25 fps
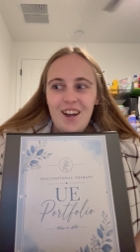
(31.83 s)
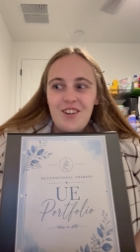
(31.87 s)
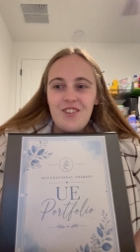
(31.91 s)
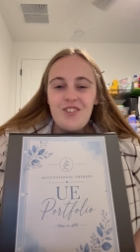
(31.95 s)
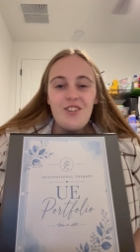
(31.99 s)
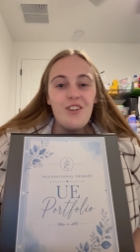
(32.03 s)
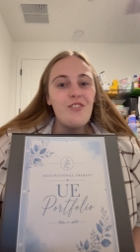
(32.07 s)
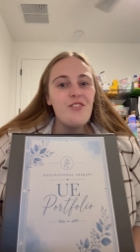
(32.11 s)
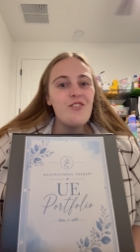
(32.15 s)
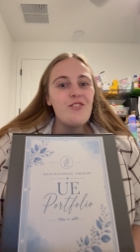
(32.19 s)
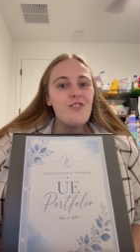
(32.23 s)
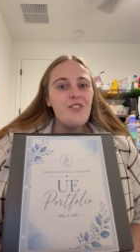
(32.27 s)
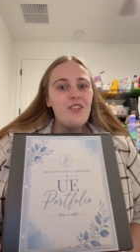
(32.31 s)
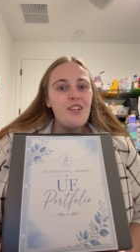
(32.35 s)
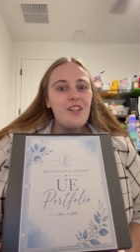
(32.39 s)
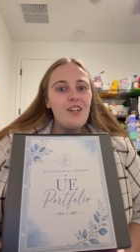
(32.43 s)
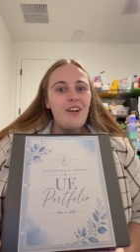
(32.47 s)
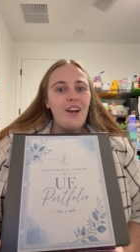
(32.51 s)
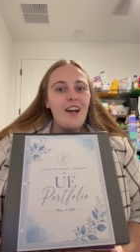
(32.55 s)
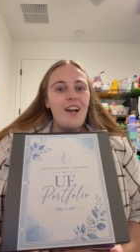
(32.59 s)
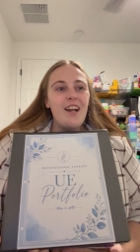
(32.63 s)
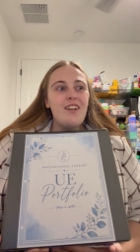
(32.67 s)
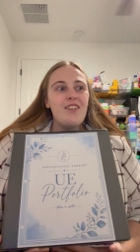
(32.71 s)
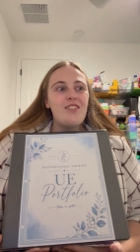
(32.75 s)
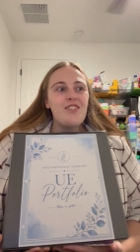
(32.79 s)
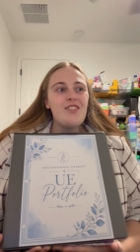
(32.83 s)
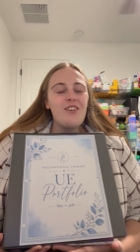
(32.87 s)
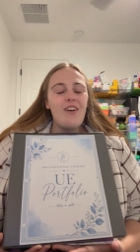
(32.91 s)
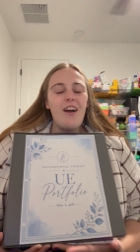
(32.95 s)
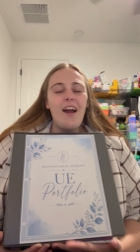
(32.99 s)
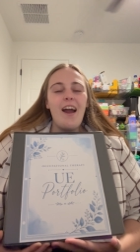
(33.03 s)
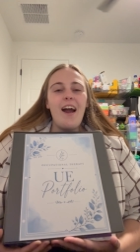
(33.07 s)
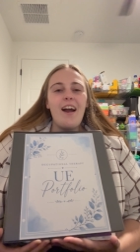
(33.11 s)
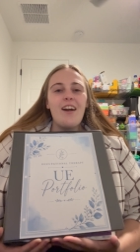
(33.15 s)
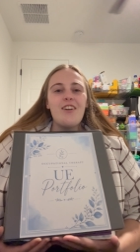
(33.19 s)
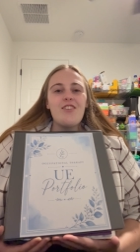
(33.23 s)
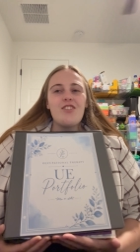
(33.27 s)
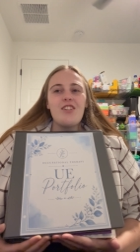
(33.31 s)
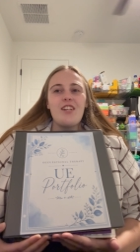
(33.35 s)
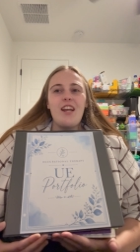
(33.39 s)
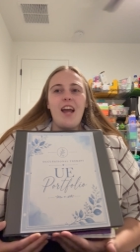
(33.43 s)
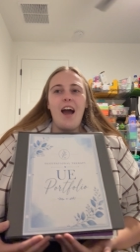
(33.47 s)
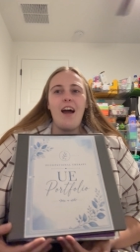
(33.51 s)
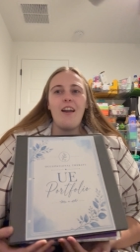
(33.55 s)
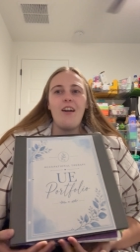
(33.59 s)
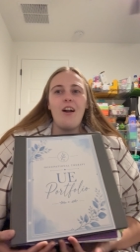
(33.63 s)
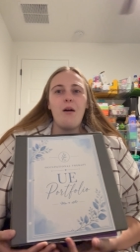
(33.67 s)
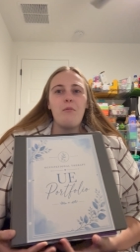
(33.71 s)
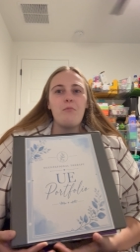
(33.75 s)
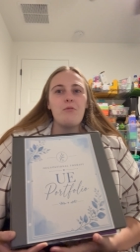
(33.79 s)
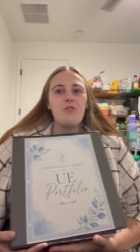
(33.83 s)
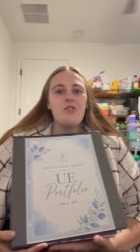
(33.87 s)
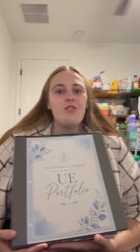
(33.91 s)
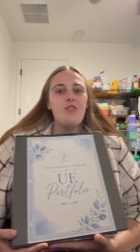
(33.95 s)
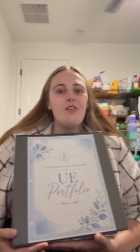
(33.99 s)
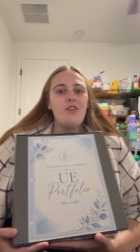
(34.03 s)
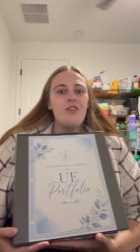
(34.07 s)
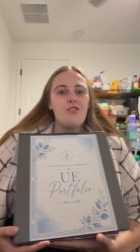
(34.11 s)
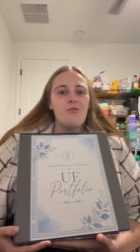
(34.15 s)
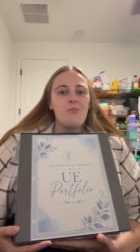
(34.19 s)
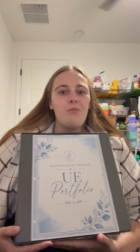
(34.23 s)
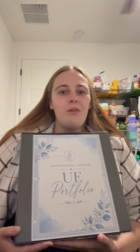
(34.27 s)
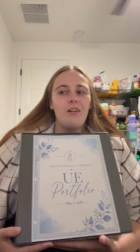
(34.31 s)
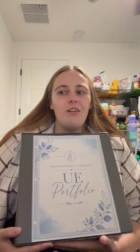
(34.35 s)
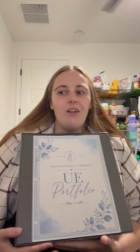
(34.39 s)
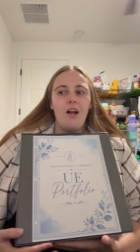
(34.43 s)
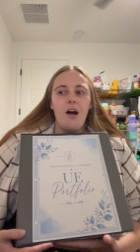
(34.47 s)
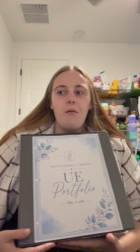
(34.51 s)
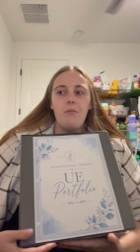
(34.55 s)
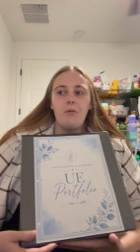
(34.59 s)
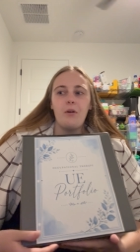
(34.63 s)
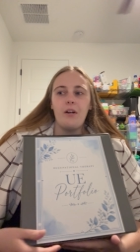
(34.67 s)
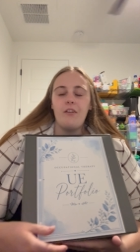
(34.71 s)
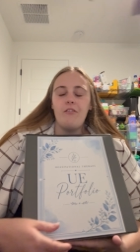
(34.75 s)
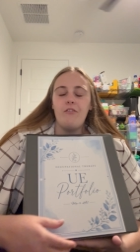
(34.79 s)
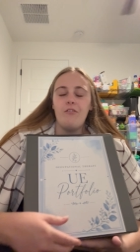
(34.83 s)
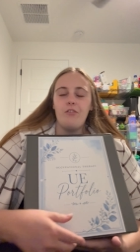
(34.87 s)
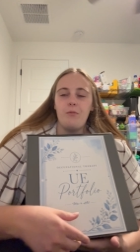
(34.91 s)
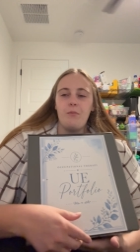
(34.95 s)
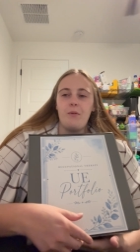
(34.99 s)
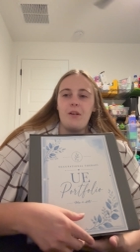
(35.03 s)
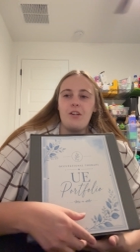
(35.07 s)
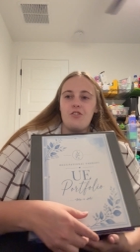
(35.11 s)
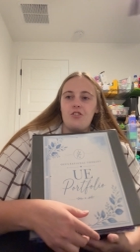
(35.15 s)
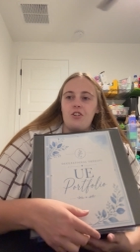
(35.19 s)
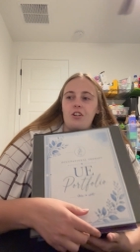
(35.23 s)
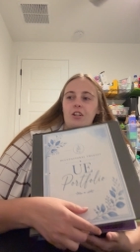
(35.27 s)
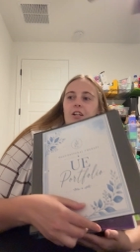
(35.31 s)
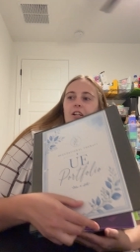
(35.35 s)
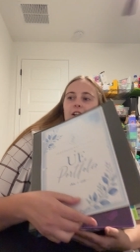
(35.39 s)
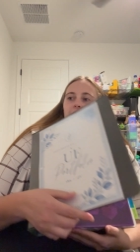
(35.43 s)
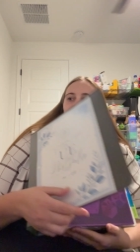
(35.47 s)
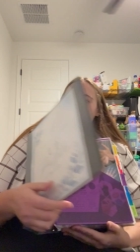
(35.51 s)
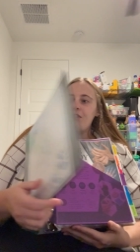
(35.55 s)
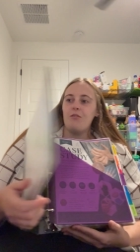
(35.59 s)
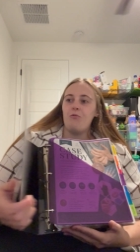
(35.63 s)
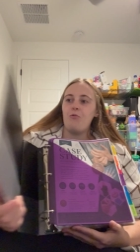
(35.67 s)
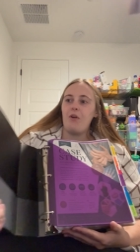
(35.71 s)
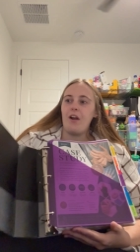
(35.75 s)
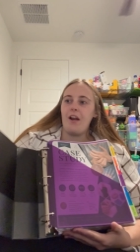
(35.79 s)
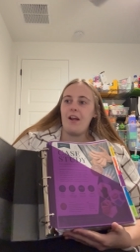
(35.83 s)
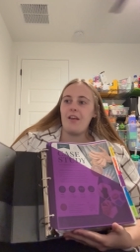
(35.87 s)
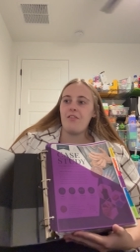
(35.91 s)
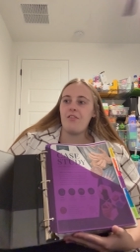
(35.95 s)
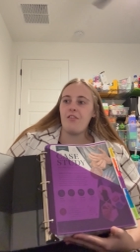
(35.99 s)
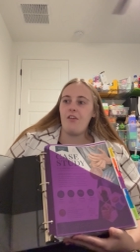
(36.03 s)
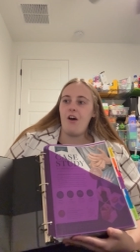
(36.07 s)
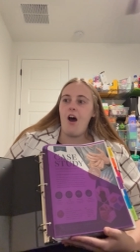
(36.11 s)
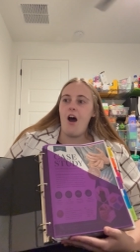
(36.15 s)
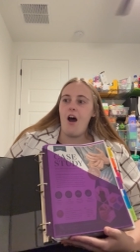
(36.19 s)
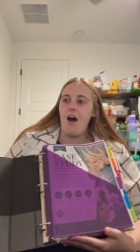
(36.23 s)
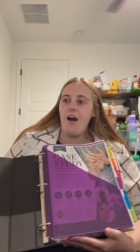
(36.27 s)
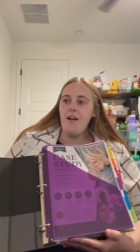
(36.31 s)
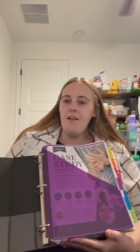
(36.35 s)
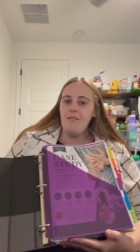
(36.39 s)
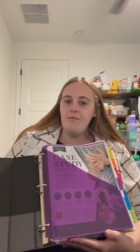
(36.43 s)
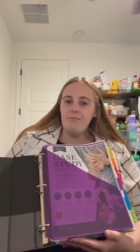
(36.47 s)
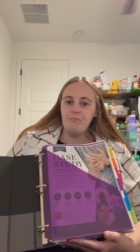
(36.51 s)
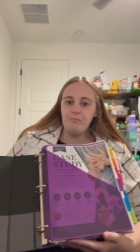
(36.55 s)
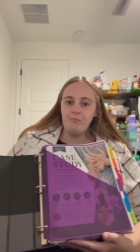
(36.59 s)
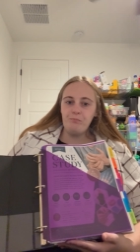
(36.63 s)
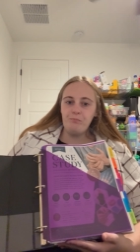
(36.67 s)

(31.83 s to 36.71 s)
So it was really great. So I actually had opportunities to put a lot more information in here than what I thought.